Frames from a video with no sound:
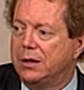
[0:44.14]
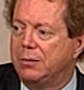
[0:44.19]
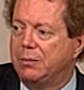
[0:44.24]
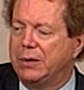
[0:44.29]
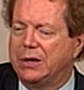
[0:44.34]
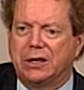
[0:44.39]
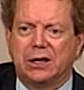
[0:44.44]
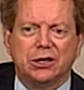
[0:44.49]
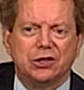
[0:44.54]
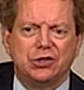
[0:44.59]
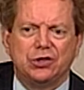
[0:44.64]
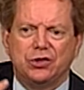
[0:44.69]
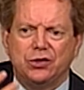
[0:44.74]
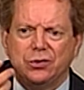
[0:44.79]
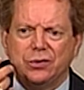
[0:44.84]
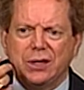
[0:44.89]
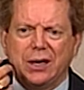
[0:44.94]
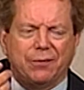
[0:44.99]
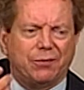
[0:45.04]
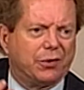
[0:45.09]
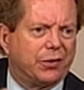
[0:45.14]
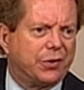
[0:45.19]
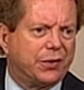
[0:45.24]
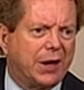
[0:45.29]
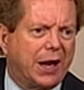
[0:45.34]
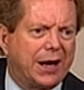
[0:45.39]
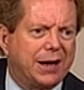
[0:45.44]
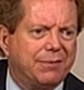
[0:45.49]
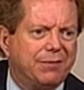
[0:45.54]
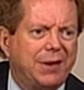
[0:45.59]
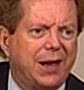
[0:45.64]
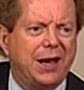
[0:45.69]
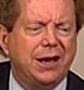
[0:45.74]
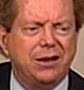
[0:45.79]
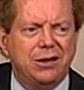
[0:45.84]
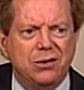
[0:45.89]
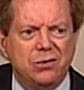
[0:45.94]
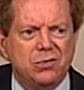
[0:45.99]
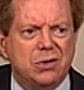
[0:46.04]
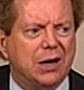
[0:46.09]
because you never thought of that,
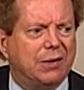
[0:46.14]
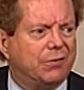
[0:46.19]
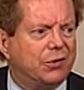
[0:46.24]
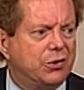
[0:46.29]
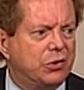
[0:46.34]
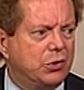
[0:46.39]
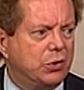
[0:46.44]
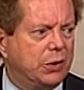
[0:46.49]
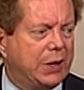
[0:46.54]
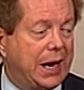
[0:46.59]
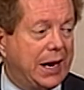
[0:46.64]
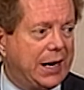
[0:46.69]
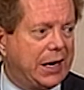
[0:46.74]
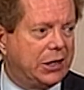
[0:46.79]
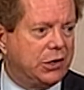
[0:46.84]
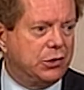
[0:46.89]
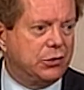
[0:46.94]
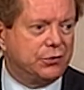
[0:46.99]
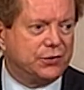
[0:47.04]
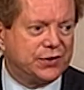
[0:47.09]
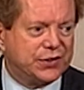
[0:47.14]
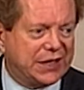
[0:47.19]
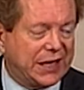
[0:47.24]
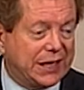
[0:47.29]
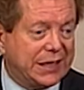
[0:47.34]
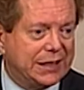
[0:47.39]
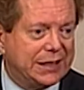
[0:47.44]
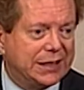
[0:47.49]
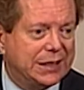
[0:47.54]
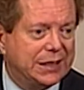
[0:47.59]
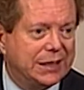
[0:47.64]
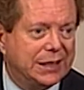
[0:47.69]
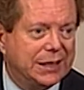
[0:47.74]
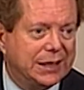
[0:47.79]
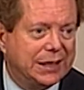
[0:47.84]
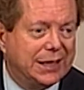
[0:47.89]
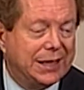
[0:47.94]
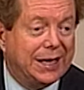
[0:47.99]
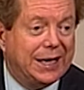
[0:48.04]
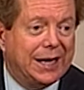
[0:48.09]
you never knew that, and you said it.
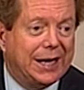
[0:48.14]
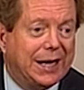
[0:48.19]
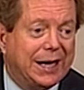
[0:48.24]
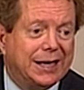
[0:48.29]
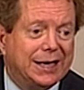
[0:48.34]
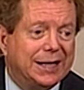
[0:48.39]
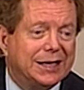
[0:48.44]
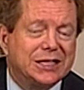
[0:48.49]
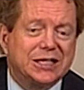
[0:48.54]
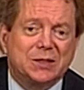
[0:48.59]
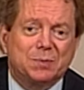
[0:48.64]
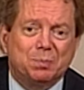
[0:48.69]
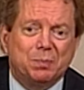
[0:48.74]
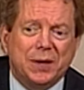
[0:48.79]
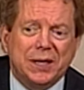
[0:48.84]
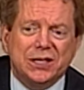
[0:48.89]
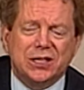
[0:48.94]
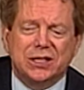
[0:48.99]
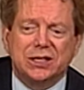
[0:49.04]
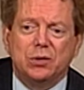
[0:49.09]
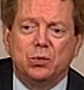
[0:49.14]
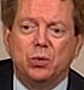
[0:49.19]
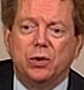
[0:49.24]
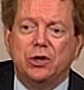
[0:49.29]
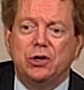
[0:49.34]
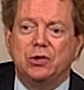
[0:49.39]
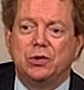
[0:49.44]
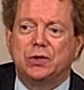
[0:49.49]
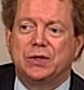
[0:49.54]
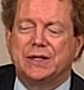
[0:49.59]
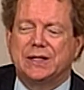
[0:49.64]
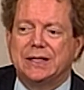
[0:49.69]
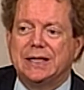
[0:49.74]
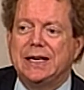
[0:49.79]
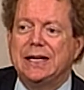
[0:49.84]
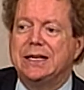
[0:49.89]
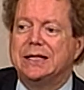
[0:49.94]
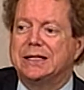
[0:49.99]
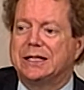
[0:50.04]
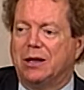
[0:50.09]
And especially when you
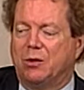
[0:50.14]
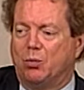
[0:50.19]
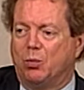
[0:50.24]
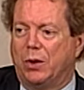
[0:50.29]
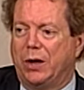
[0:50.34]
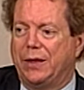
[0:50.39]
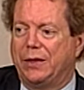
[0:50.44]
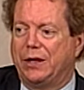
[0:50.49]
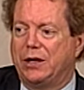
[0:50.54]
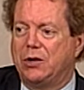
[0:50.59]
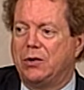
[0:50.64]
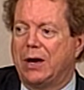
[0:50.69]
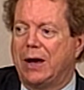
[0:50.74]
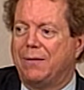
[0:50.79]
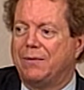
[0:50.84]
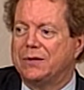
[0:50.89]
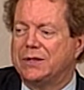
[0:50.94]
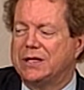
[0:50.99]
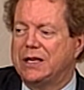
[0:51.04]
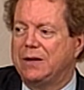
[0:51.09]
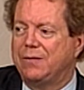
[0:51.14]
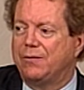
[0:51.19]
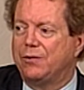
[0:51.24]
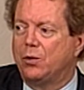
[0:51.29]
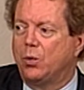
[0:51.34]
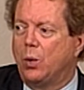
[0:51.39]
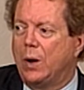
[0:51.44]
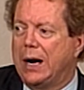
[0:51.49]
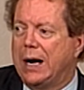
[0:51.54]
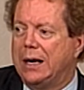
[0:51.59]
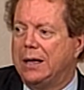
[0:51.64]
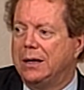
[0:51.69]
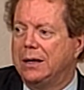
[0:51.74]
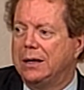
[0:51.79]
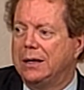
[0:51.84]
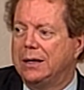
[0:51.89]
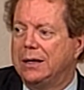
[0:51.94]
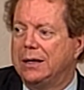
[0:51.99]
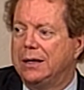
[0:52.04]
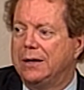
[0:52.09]
see someone that you haven't seen for a while,
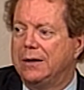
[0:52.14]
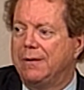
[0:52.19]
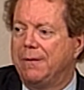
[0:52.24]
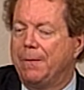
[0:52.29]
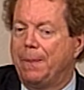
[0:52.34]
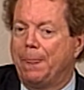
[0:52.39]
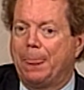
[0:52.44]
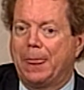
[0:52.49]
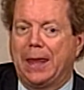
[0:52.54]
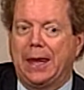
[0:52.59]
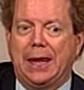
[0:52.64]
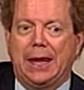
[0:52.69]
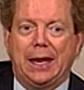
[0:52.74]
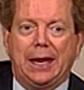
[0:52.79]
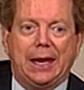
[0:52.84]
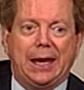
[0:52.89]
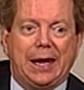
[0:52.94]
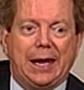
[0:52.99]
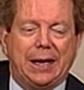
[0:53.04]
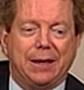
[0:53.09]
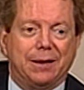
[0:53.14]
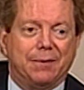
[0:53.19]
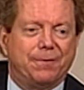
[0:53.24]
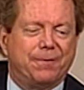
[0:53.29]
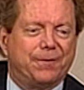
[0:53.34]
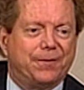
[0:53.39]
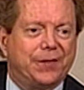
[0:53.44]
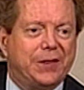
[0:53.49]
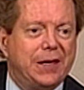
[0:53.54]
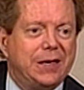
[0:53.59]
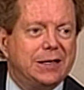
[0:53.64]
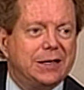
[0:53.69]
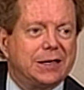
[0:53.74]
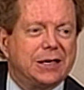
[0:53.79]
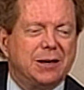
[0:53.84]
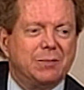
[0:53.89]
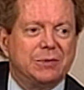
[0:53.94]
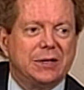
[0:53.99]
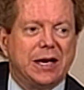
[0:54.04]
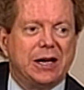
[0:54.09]
and the thing that
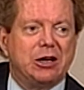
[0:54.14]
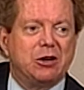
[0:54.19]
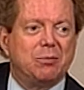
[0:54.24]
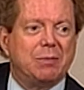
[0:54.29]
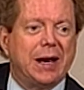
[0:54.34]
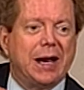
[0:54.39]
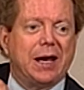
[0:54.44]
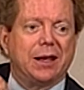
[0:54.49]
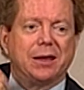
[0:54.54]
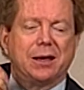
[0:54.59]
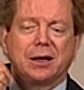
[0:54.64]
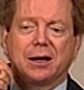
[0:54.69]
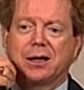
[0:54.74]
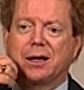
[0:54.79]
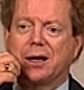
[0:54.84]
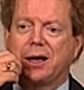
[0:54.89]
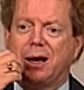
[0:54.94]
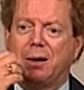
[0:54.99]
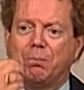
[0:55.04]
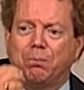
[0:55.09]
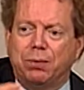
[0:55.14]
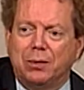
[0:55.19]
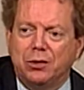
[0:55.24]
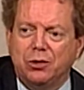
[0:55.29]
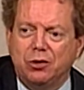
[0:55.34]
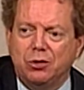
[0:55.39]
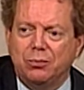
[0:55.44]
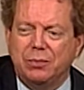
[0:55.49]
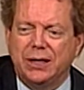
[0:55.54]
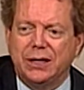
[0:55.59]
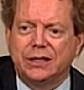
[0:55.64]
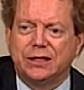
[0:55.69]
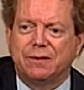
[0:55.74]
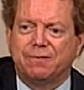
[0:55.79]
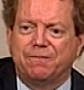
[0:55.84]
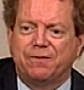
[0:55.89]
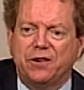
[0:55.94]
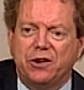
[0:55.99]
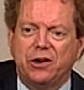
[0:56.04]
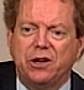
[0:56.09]
comes out of your mouth, kabloom, is the
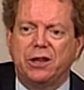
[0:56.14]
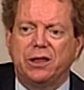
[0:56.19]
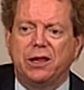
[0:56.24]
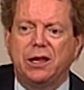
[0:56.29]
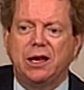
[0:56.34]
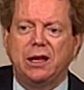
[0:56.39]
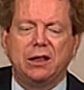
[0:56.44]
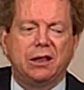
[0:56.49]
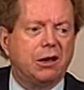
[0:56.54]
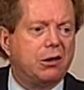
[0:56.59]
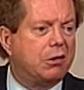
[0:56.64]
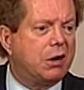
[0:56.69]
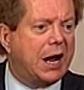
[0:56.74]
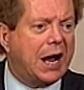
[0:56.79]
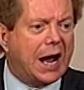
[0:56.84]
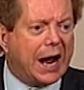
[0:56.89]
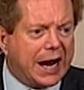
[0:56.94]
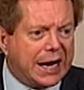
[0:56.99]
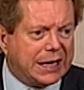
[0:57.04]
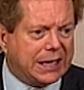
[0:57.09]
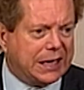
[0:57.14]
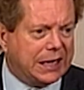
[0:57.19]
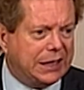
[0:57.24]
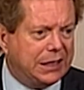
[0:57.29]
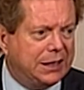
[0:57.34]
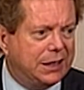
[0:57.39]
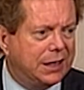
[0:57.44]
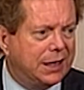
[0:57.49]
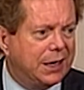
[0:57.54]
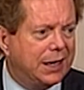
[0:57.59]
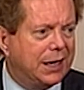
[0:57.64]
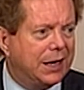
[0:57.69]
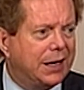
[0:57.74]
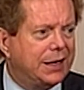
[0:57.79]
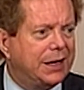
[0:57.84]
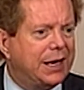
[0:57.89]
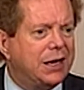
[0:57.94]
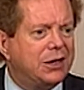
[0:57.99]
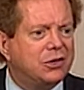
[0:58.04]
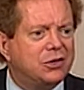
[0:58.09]
very thing they're hiding, and
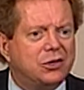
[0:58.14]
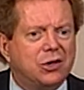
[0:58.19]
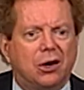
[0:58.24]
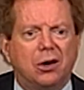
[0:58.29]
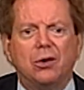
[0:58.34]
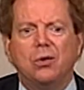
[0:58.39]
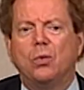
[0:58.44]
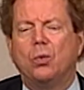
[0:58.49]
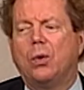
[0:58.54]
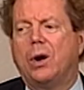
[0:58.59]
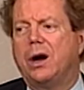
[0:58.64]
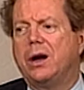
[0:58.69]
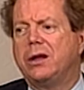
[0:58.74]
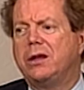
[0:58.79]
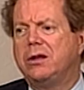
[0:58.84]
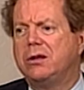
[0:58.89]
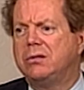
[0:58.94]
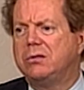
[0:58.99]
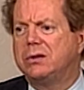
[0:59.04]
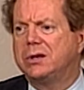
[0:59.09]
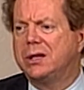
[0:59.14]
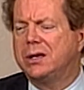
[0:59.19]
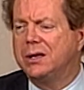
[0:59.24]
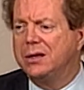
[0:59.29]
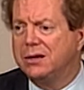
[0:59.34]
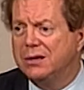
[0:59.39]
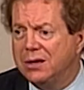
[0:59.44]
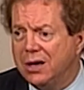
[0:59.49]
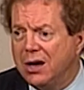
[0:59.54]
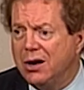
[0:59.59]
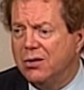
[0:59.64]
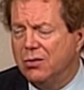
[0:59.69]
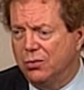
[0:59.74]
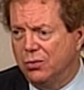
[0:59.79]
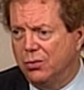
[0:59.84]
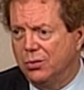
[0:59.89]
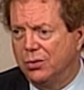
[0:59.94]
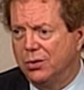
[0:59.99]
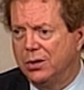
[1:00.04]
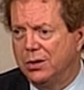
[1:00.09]
they don't want you to
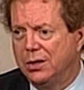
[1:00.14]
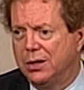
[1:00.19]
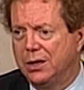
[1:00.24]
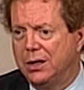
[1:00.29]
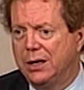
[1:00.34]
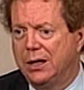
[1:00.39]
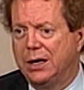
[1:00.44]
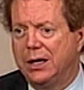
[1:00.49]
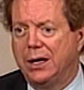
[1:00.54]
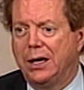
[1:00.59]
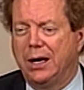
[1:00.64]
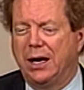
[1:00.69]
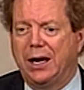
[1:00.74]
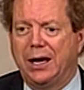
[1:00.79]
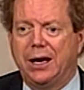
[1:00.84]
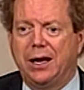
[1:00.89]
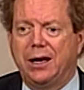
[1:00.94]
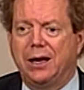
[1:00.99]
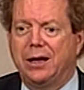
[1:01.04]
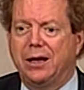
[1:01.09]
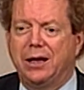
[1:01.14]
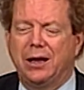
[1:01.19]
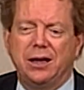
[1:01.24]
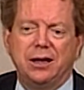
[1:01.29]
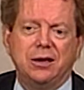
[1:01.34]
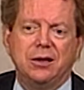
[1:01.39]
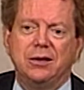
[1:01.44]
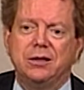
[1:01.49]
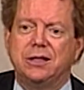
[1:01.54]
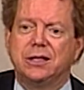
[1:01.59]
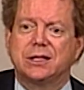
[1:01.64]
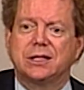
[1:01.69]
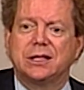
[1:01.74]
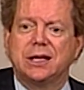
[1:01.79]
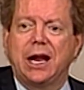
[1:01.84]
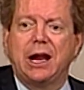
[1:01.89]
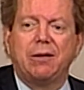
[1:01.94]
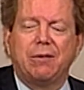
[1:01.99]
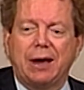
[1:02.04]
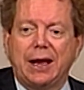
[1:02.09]
know. And you just
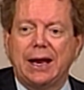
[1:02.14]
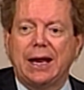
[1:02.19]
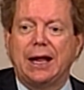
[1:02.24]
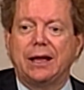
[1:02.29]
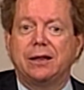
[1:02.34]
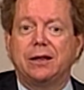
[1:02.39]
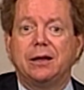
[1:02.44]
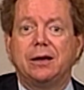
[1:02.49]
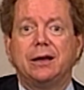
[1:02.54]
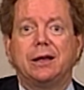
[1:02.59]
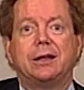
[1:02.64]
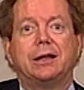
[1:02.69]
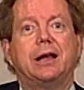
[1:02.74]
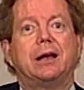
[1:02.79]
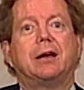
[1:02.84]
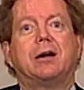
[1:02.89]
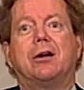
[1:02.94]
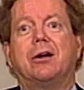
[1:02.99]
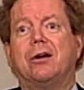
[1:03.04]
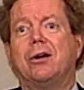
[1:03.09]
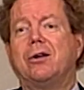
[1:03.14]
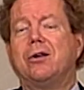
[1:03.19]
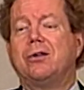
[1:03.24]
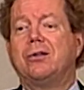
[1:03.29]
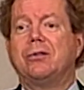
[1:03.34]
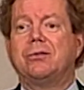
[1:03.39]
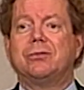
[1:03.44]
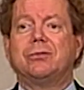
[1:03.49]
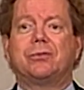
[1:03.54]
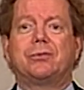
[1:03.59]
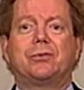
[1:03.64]
lay it right out there, and they go, oh,